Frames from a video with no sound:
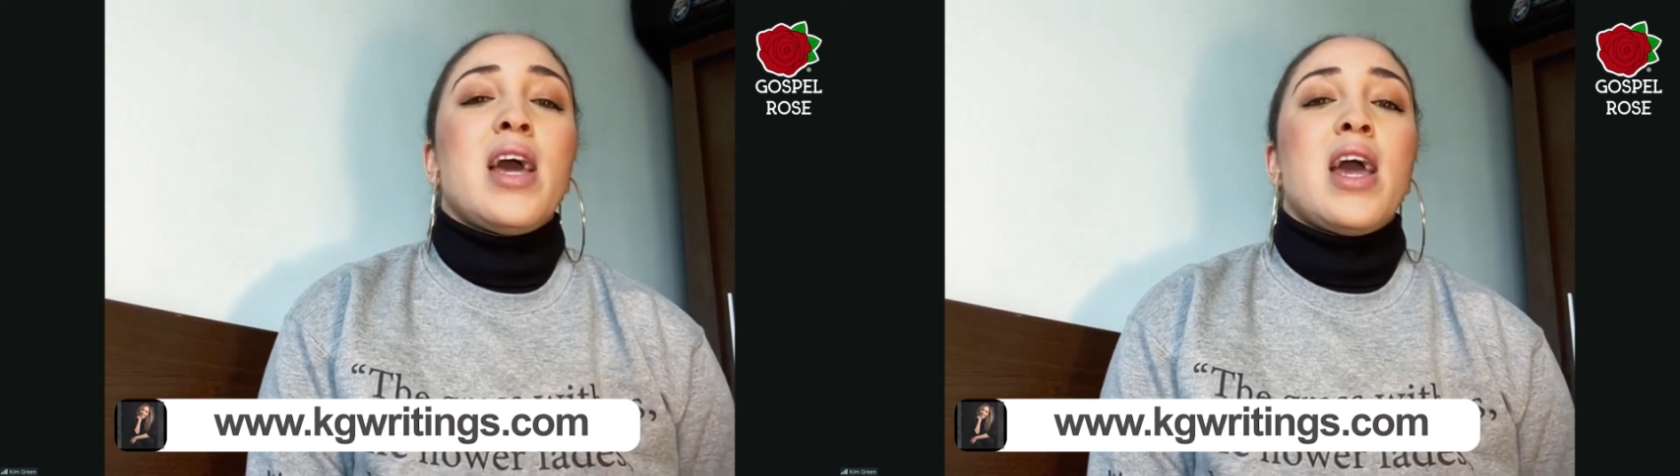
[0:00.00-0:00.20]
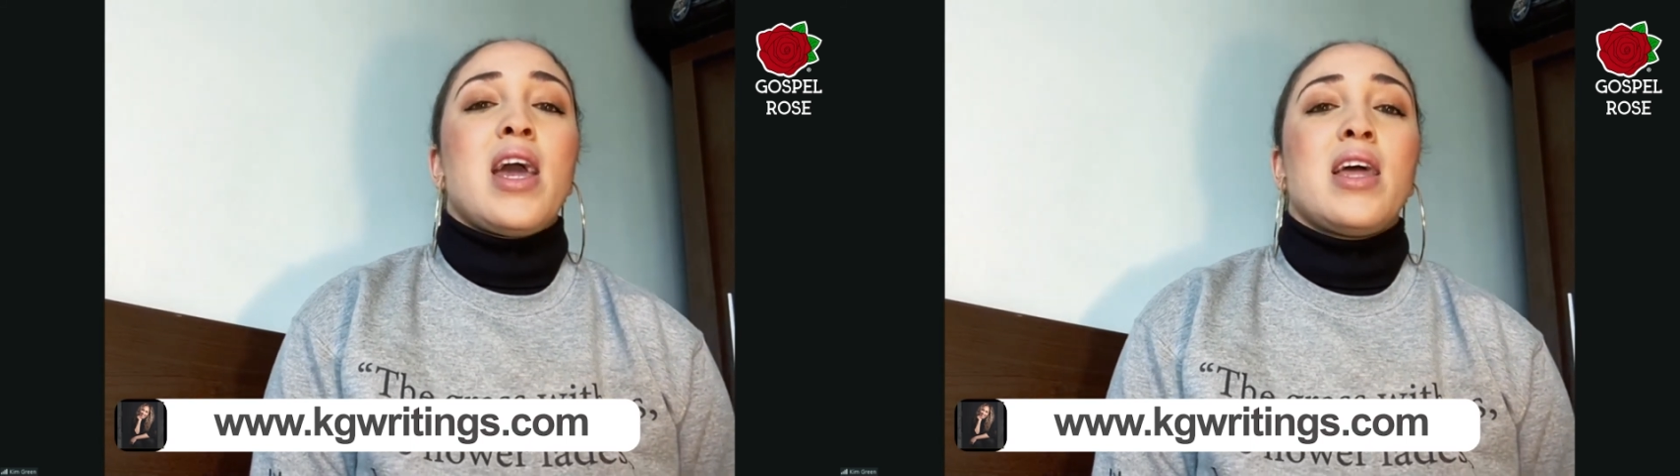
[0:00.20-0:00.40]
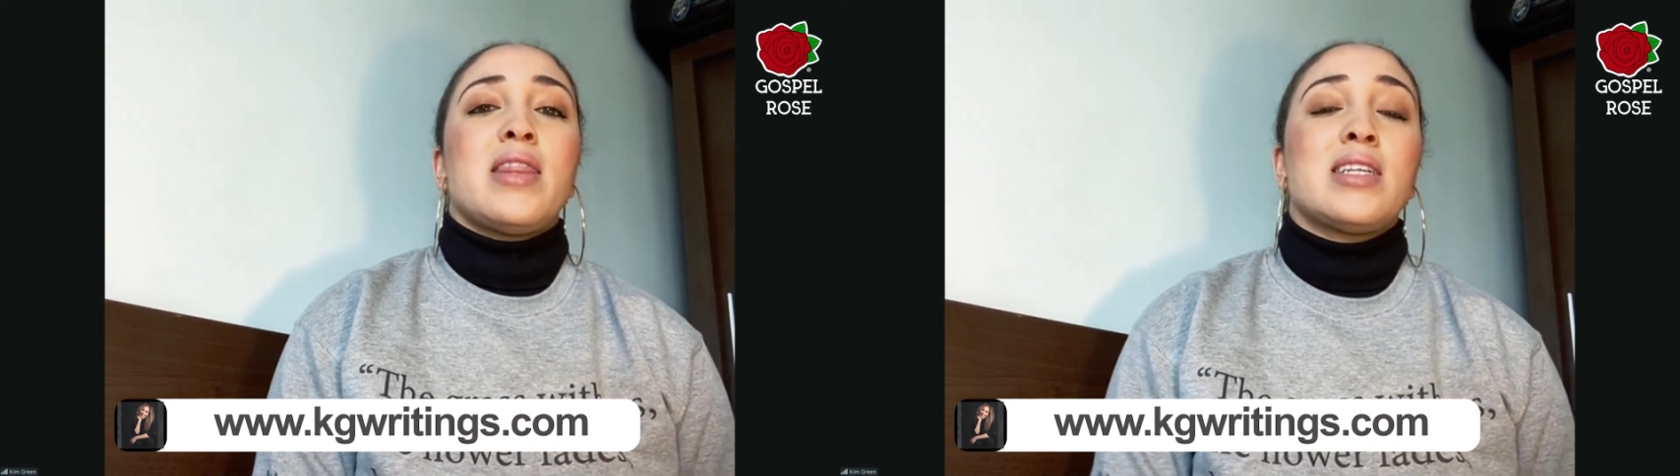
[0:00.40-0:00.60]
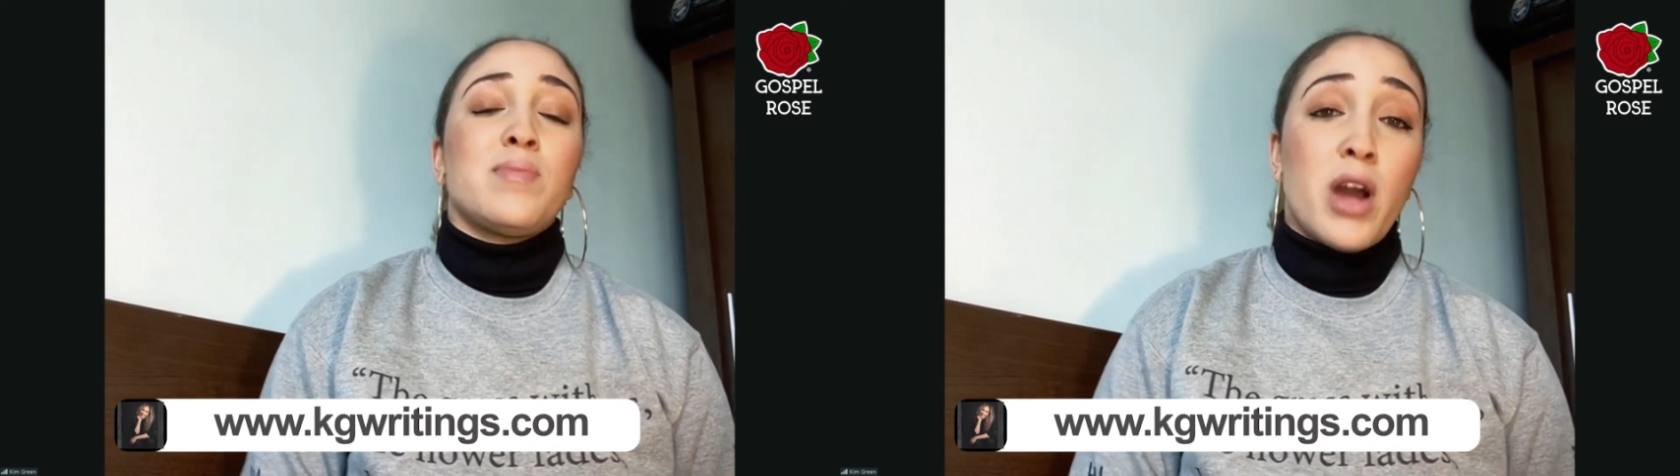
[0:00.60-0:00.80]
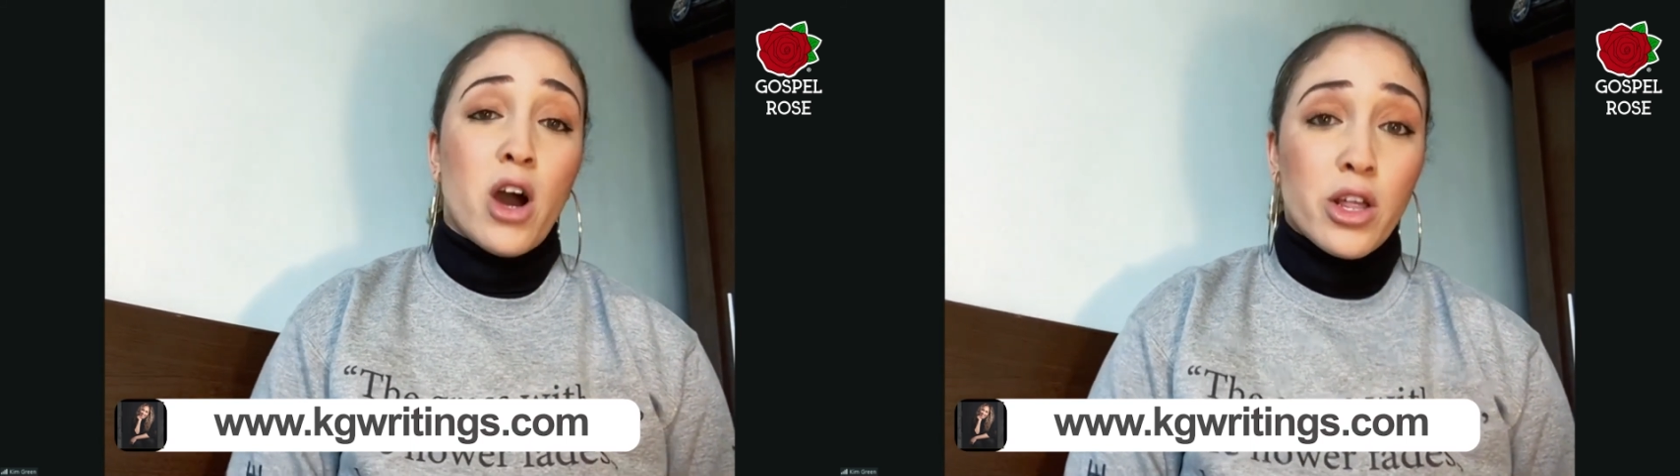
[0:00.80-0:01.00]
And that's
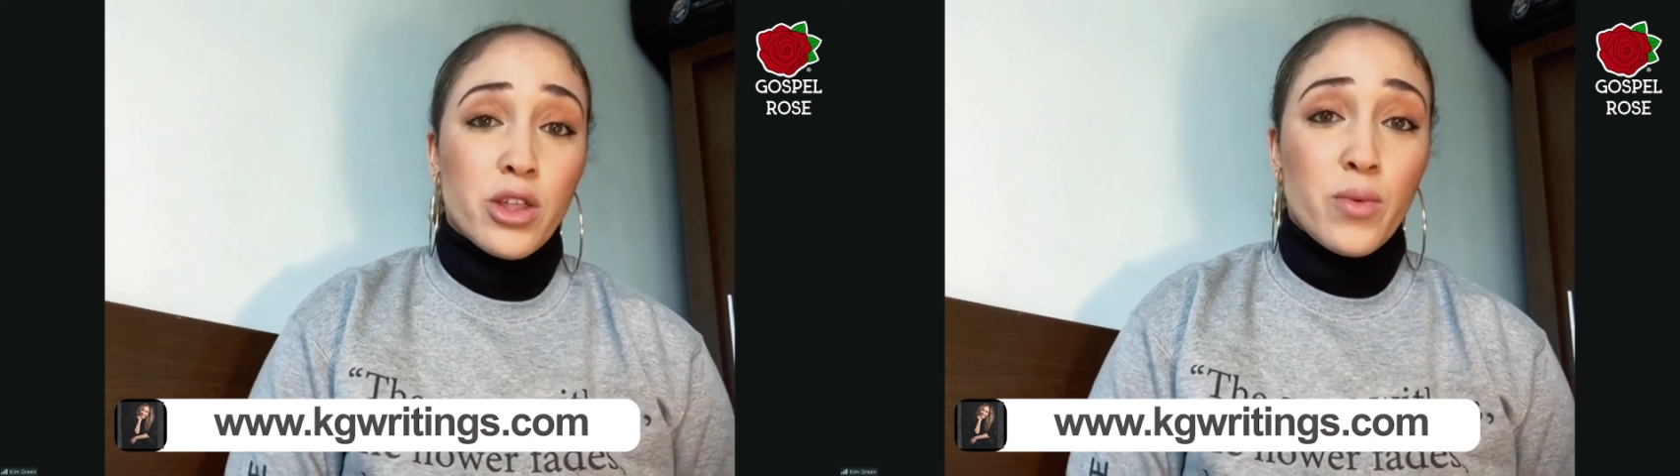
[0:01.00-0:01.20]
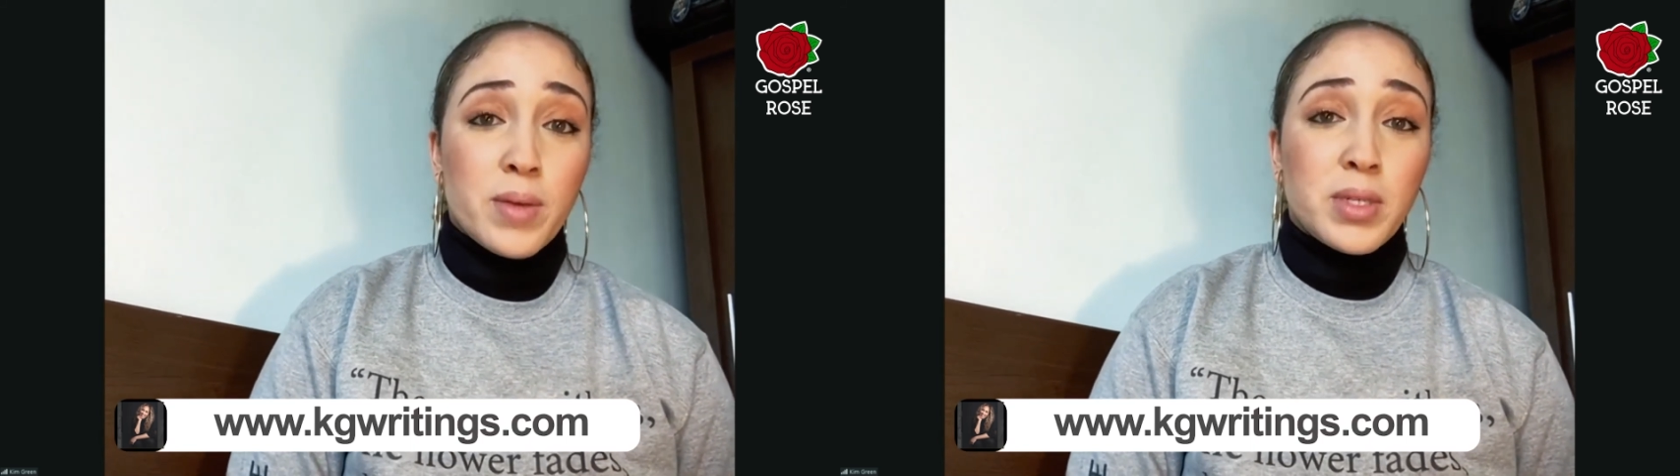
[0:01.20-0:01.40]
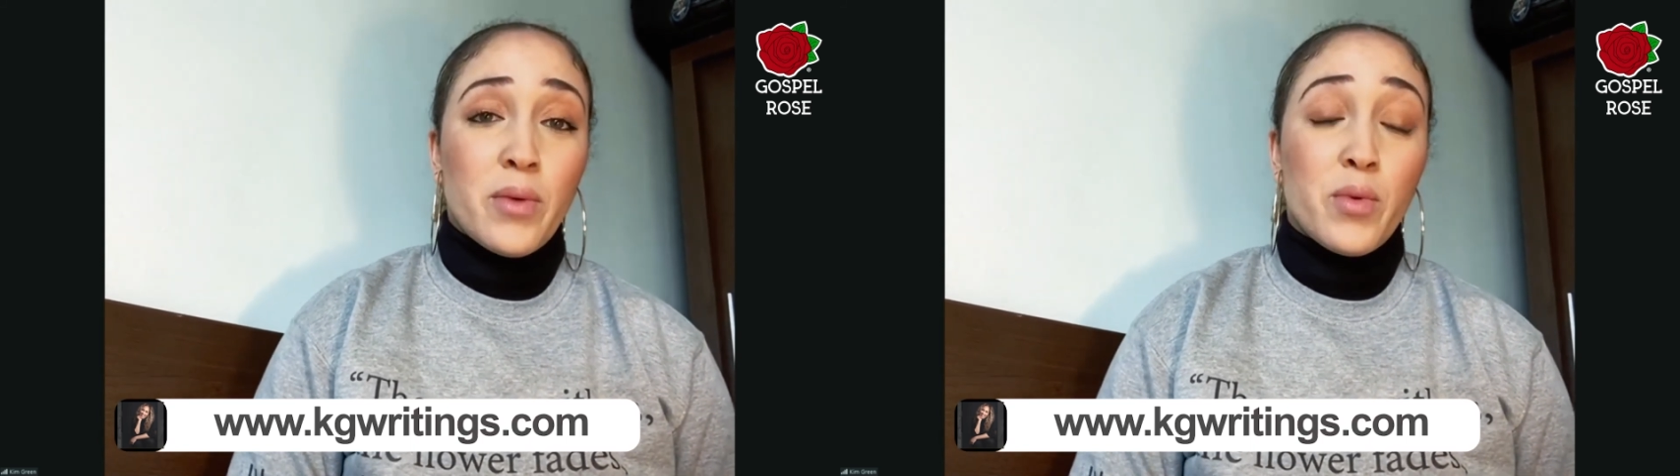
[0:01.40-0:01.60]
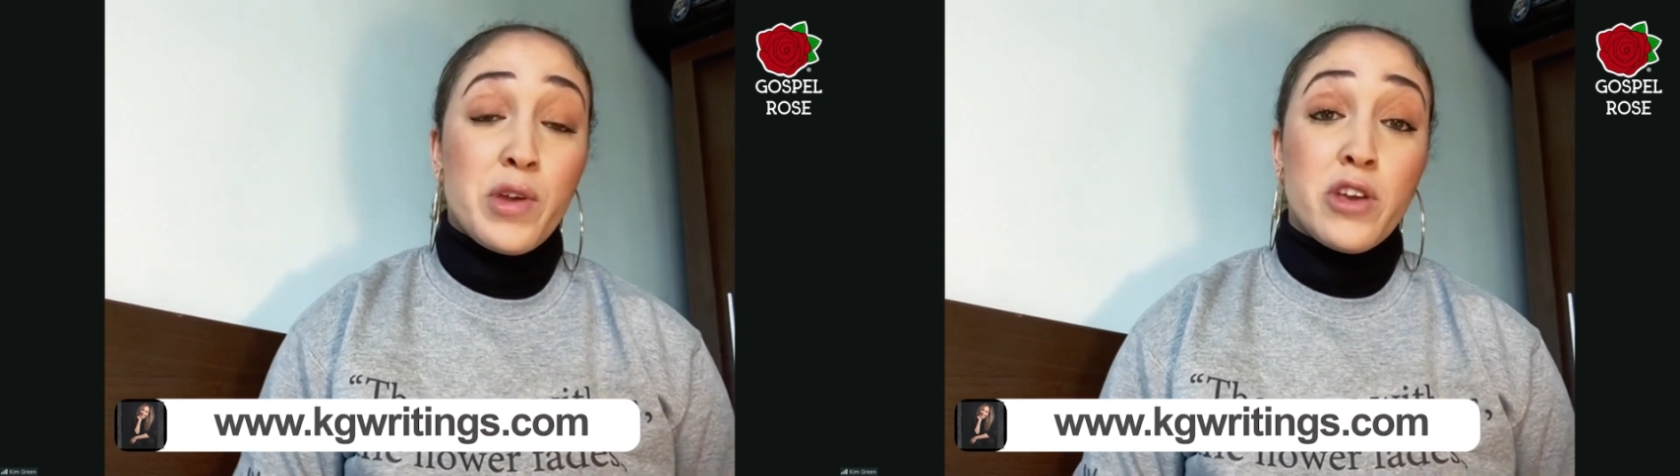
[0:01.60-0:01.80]
my author website where